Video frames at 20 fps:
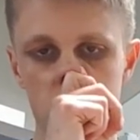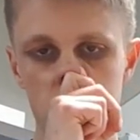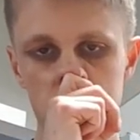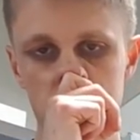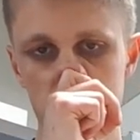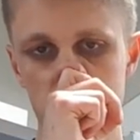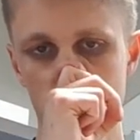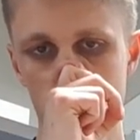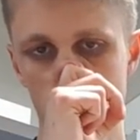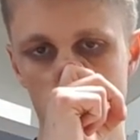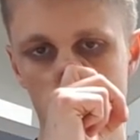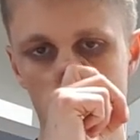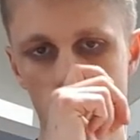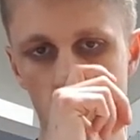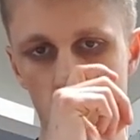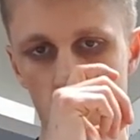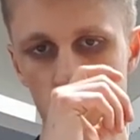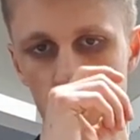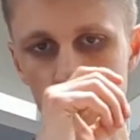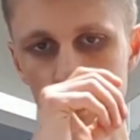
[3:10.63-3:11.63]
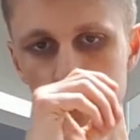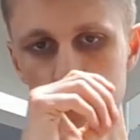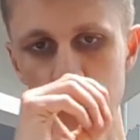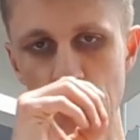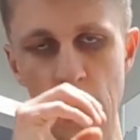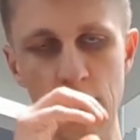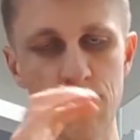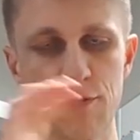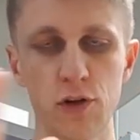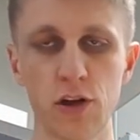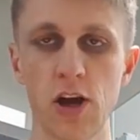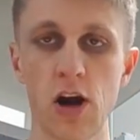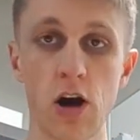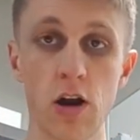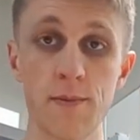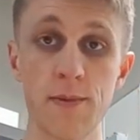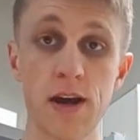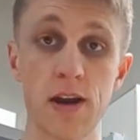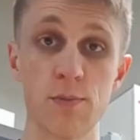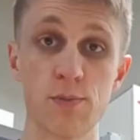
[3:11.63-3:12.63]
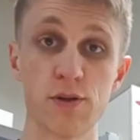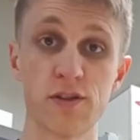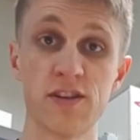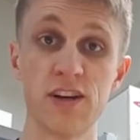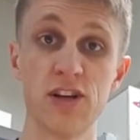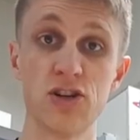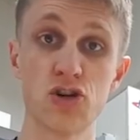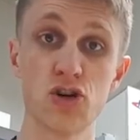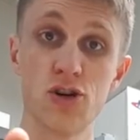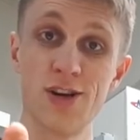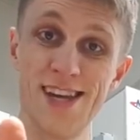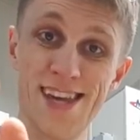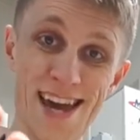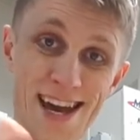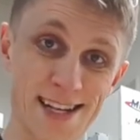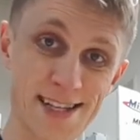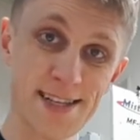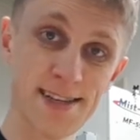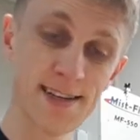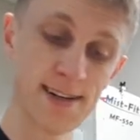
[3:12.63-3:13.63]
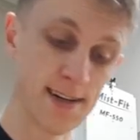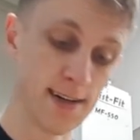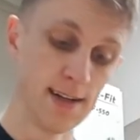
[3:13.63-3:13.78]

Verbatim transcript: So not a fully automated procedure yet,